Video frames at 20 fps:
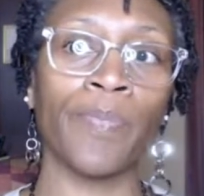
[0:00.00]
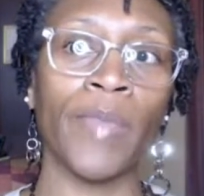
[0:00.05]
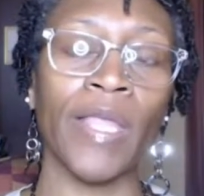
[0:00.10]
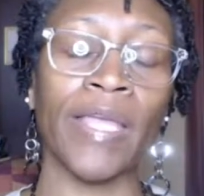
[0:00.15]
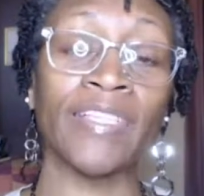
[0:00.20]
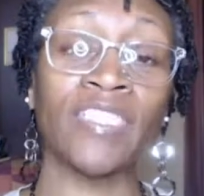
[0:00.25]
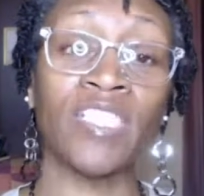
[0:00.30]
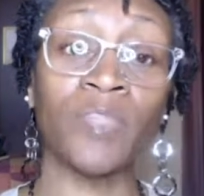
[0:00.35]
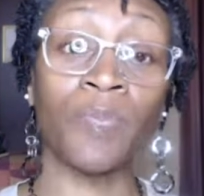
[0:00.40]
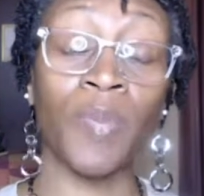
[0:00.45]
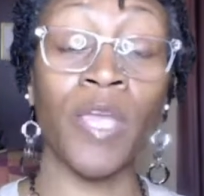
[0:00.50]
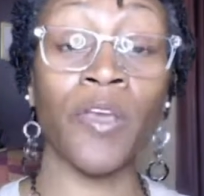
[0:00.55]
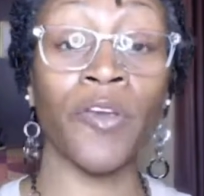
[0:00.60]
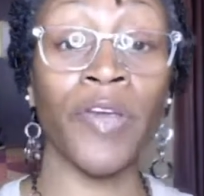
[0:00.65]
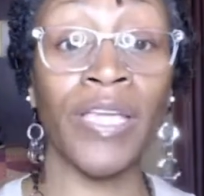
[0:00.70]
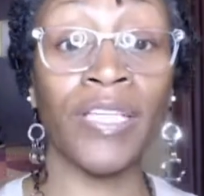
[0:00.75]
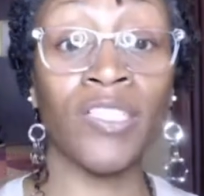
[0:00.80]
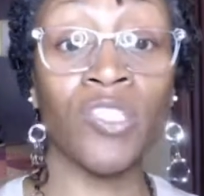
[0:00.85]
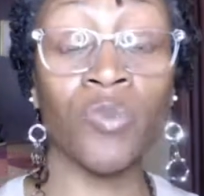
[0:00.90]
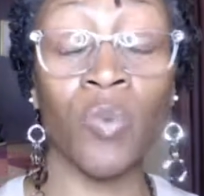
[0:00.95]

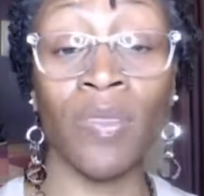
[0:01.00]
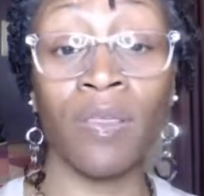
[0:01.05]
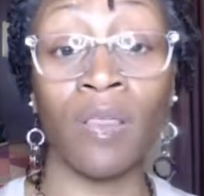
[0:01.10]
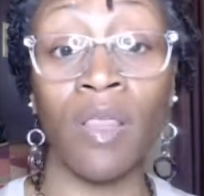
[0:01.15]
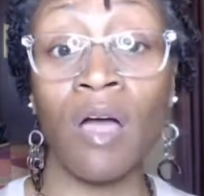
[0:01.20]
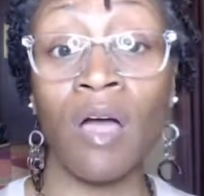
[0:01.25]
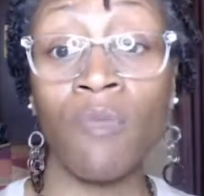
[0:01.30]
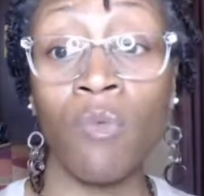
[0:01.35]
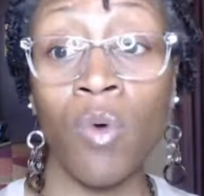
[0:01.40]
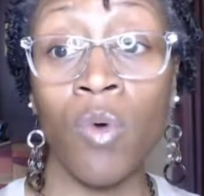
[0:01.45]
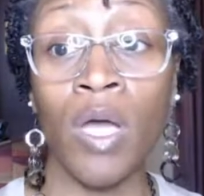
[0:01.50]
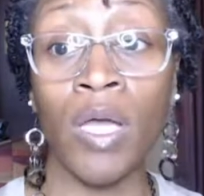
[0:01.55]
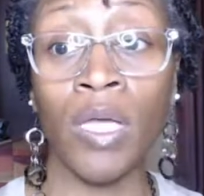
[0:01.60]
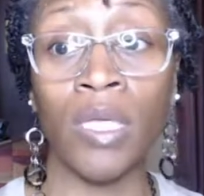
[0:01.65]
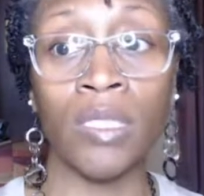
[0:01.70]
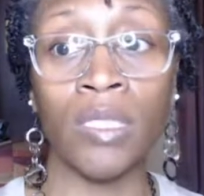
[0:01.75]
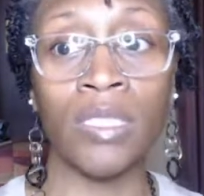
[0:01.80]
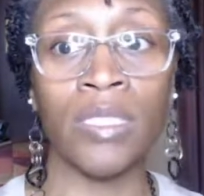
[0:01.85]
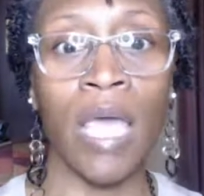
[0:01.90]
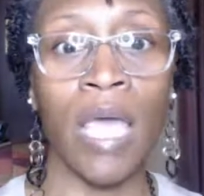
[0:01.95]
experience with loved
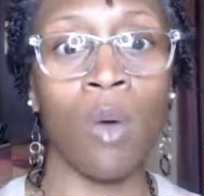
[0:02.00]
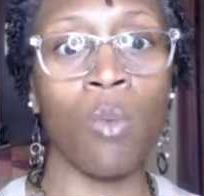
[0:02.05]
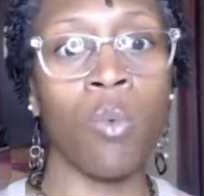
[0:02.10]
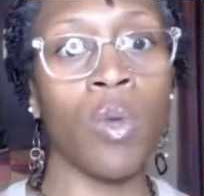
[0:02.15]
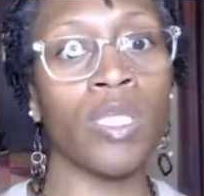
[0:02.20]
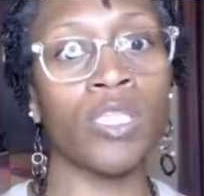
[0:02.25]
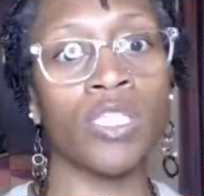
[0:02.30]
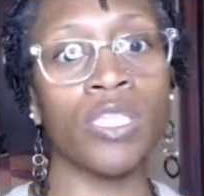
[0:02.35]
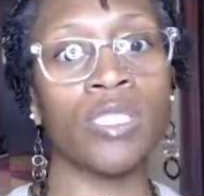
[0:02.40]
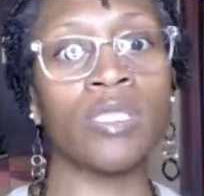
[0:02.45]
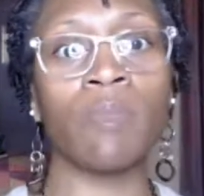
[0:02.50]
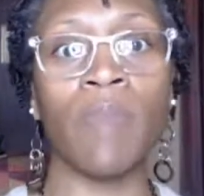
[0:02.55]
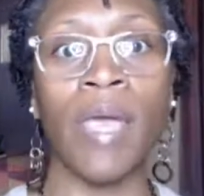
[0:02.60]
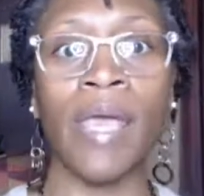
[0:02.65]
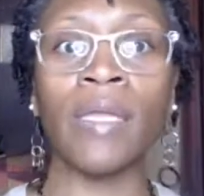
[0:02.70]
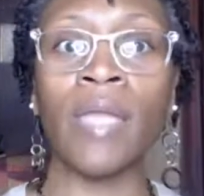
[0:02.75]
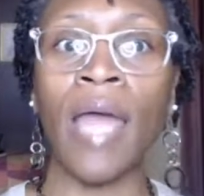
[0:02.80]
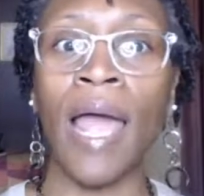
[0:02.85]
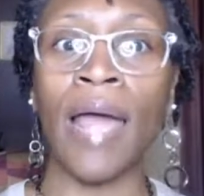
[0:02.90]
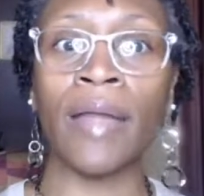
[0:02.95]
ones that we just
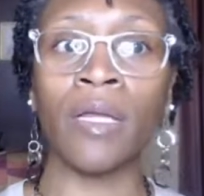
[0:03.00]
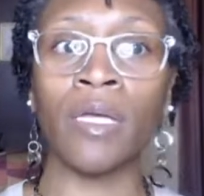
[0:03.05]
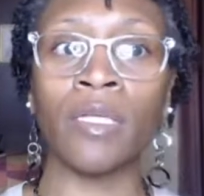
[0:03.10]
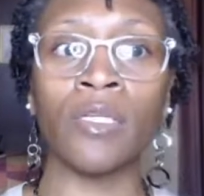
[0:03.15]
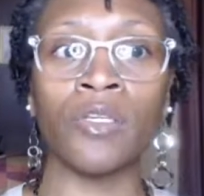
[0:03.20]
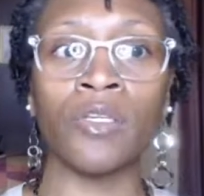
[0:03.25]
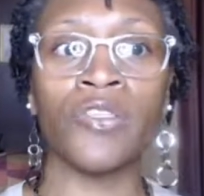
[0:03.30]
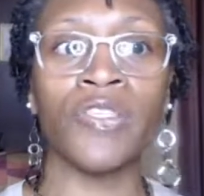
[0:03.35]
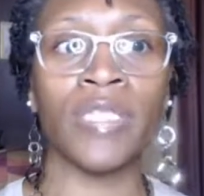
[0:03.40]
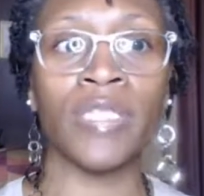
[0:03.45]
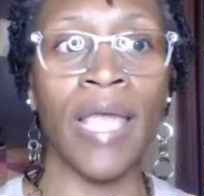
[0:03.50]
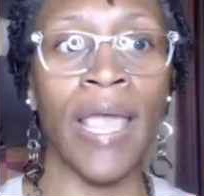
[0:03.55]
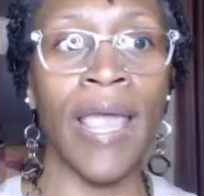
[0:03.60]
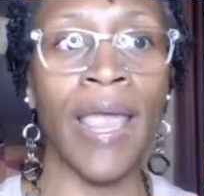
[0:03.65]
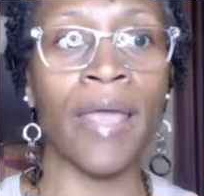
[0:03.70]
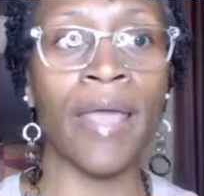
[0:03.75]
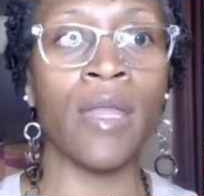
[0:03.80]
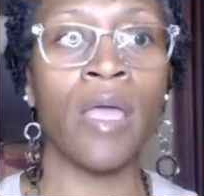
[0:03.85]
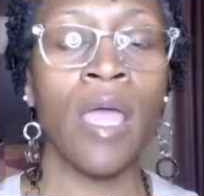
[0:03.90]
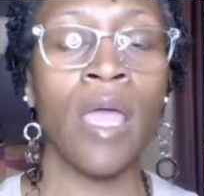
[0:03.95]
may not
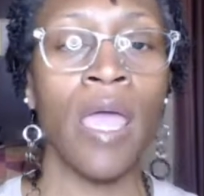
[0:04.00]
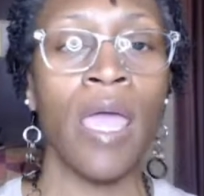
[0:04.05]
understand.